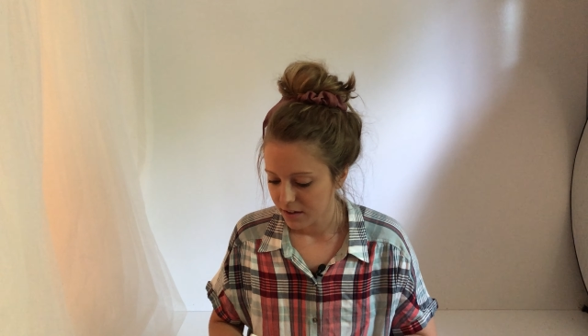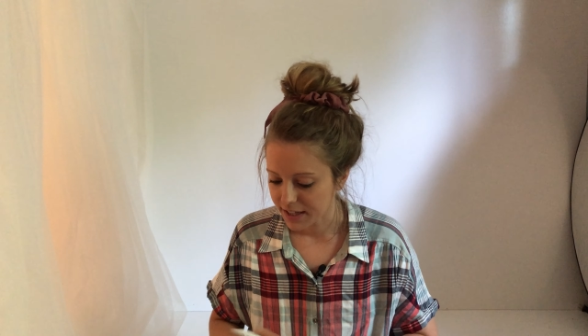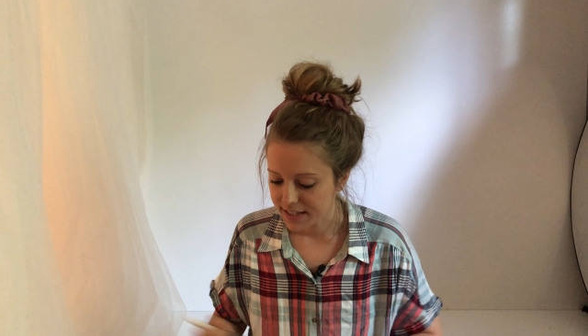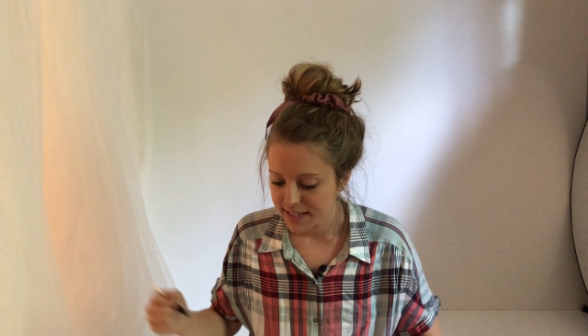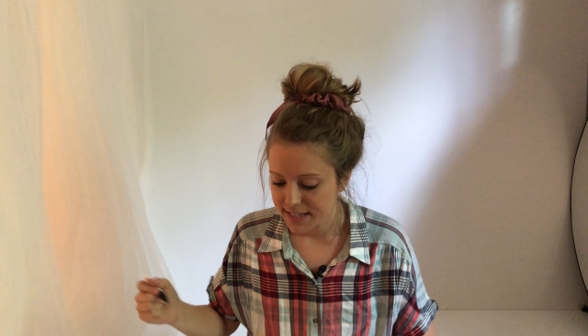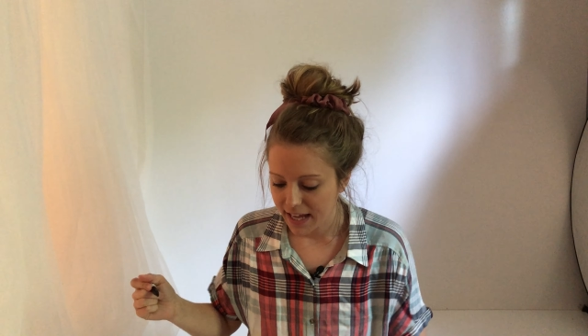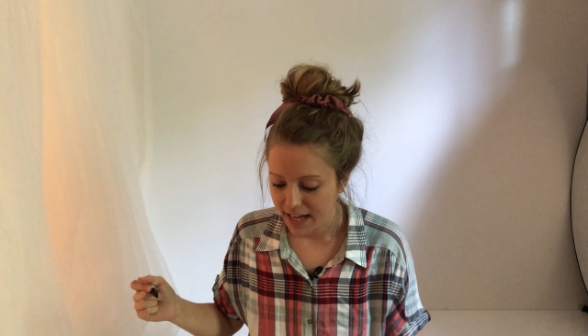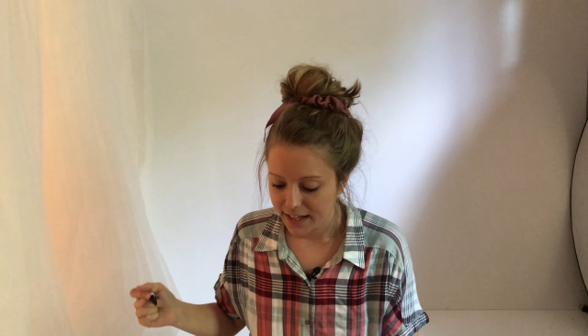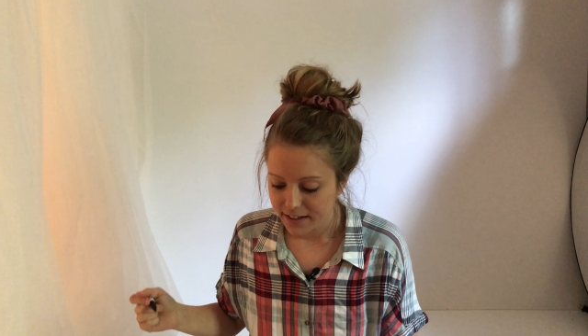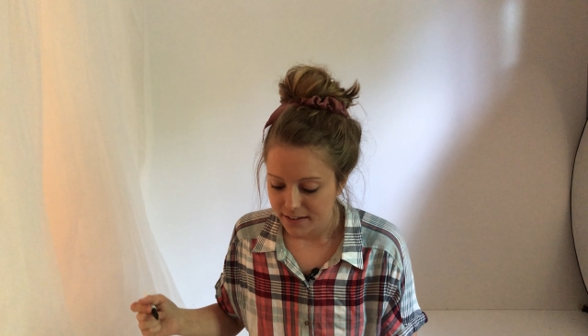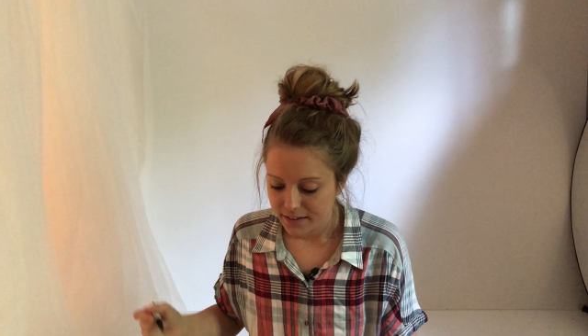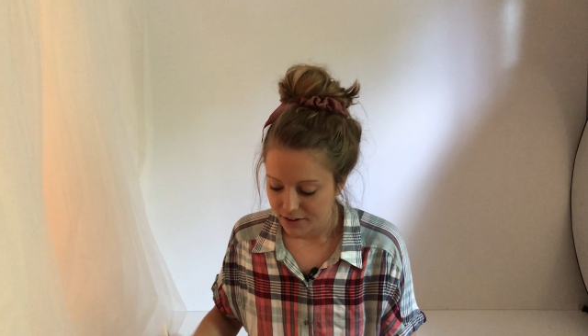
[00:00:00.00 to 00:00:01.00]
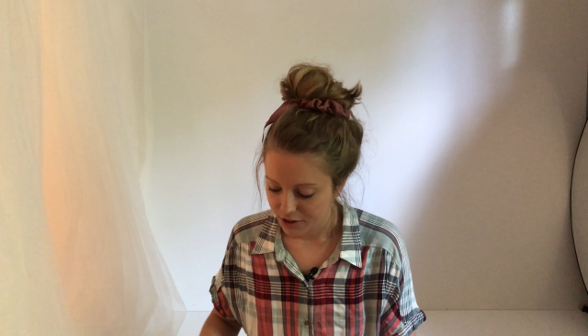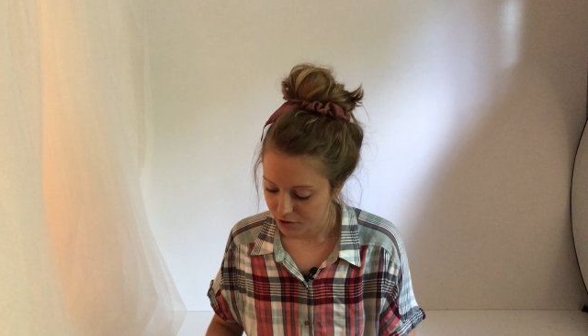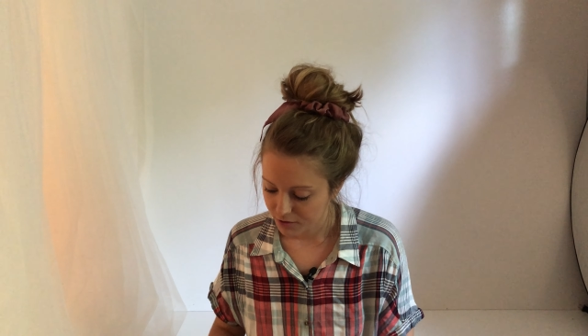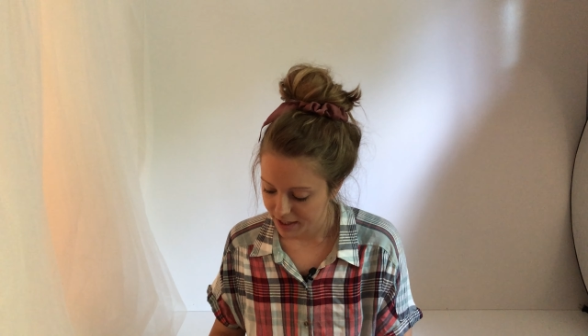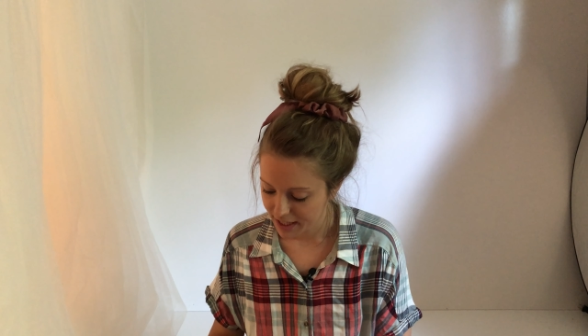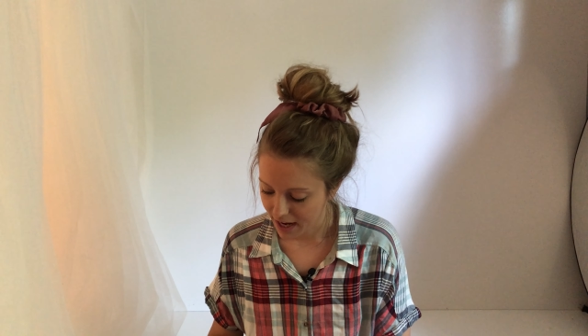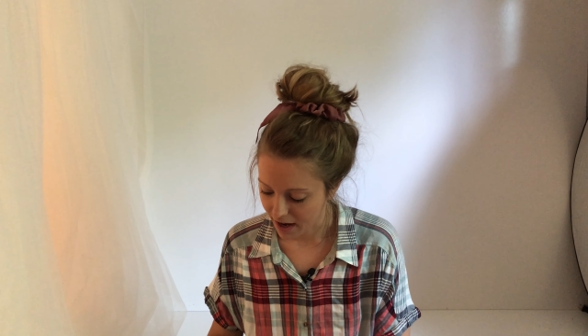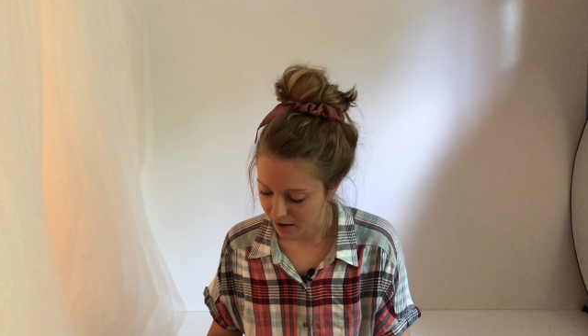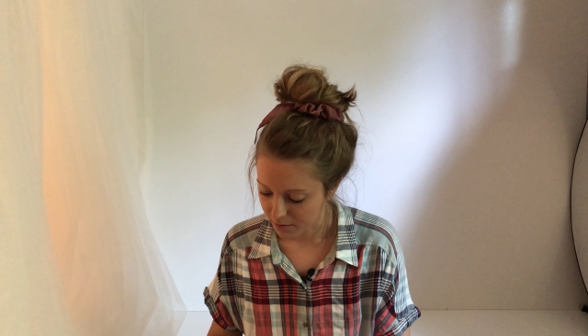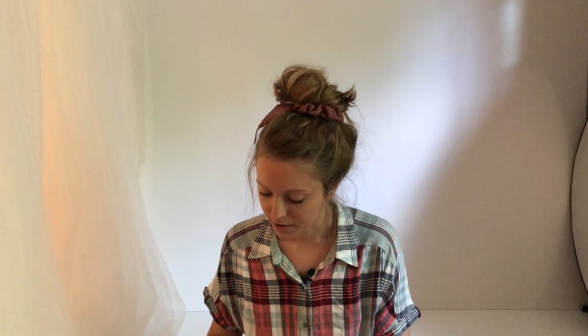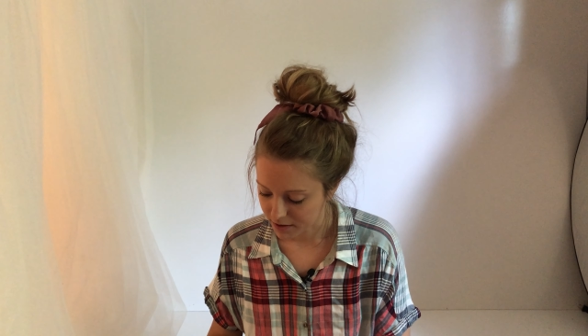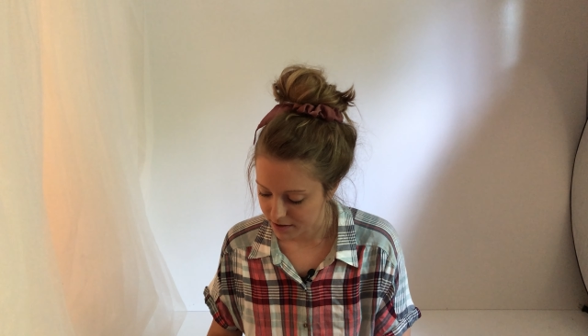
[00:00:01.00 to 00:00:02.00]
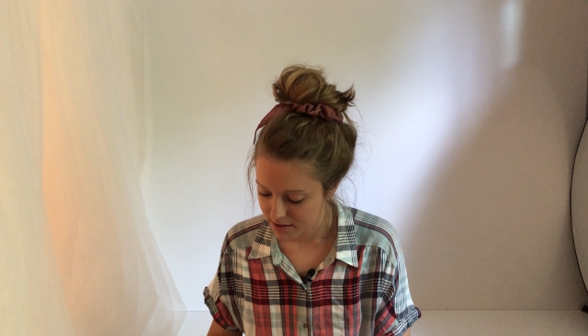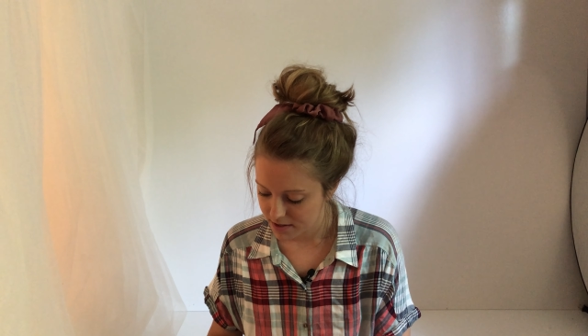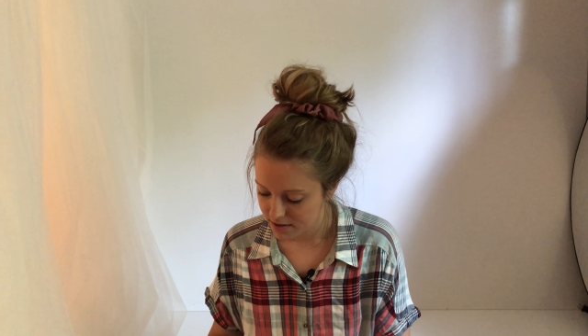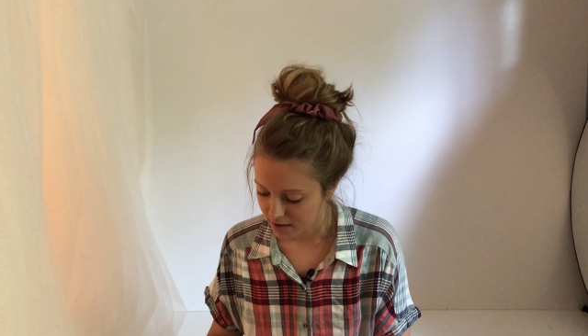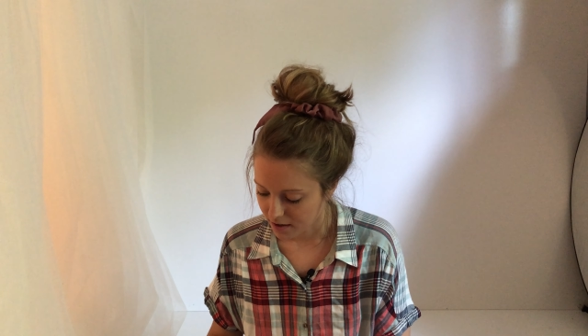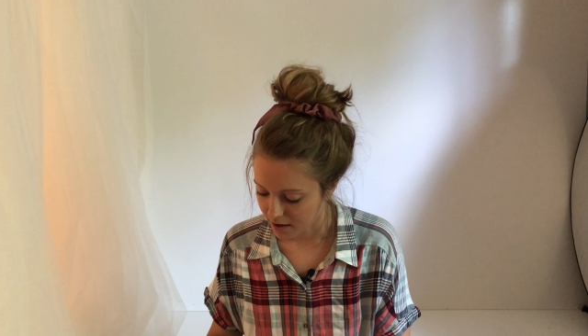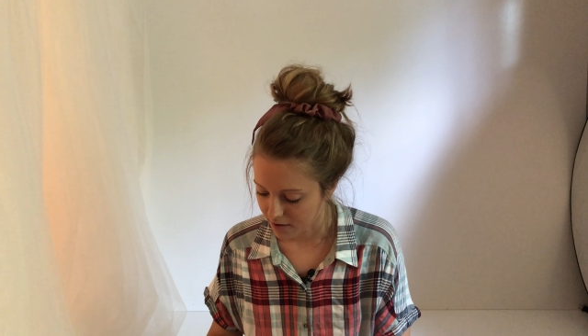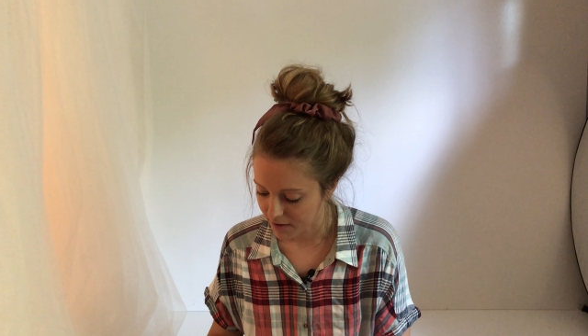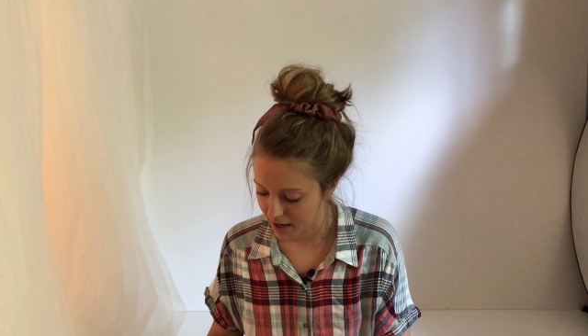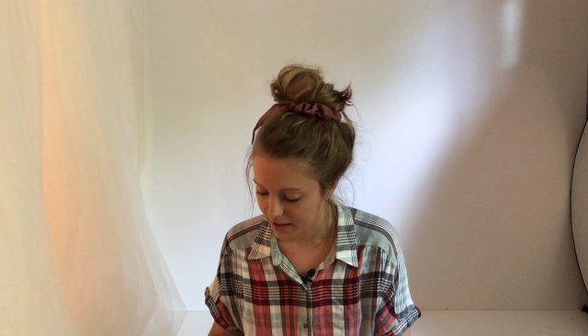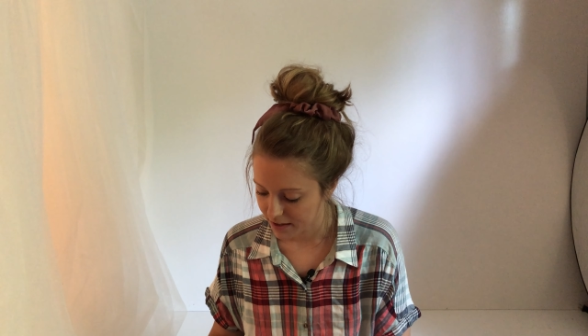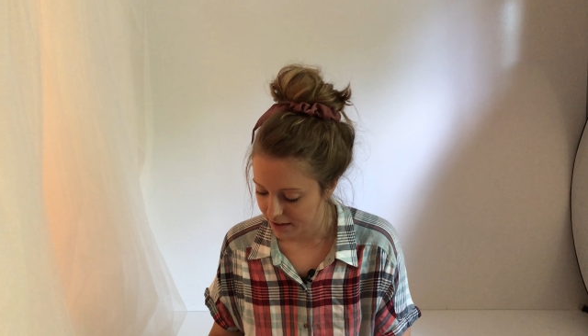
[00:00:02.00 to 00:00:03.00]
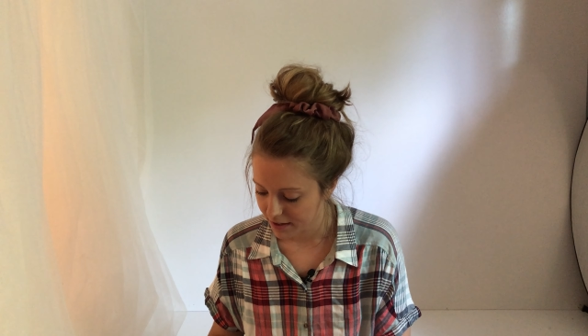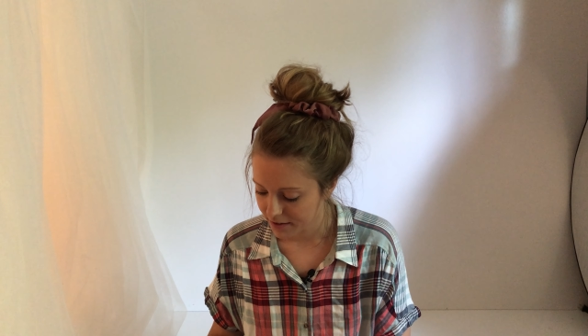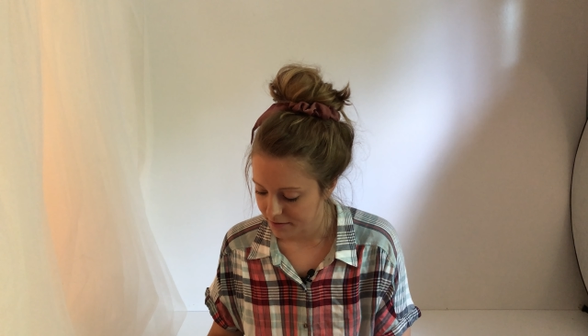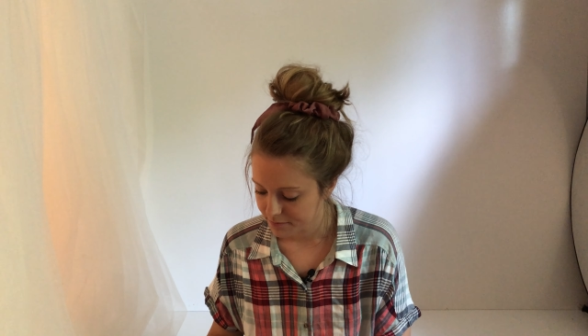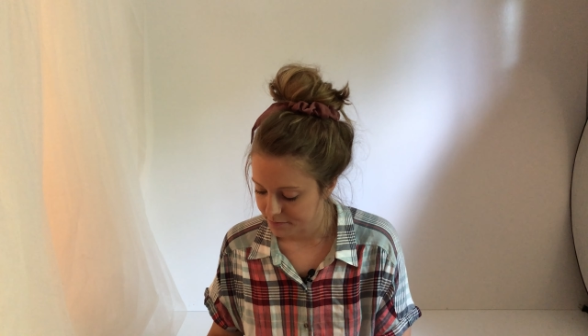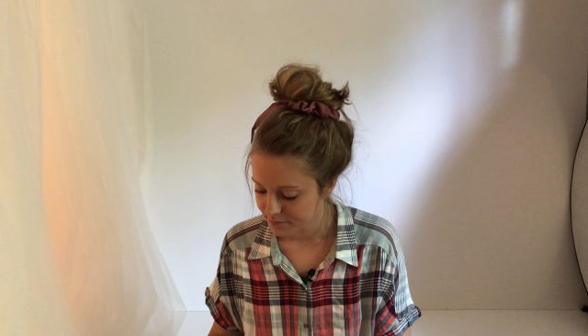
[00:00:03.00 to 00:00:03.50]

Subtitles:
Let's say 3 hours of editing.